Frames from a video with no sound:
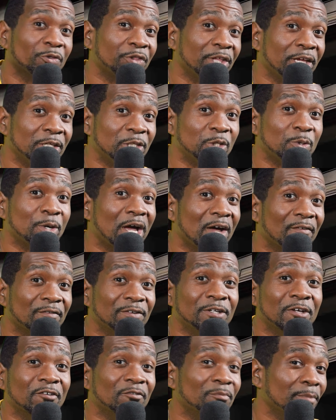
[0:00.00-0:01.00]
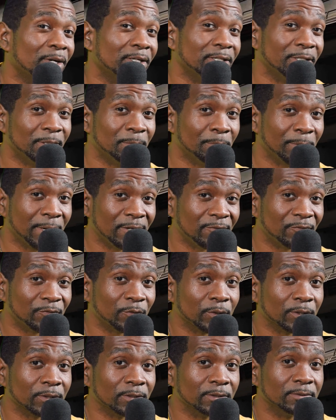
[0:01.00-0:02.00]
think you have enough money to pay
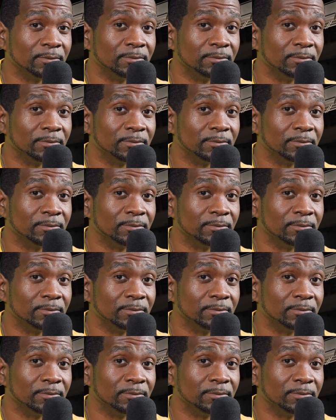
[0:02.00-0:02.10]
for.